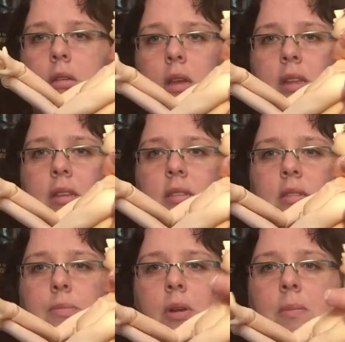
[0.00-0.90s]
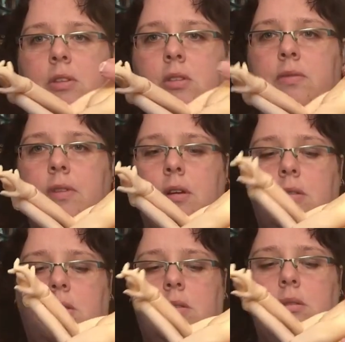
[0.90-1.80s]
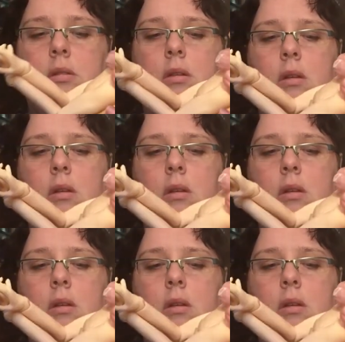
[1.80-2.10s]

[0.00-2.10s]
Like, this is pretty much as far as,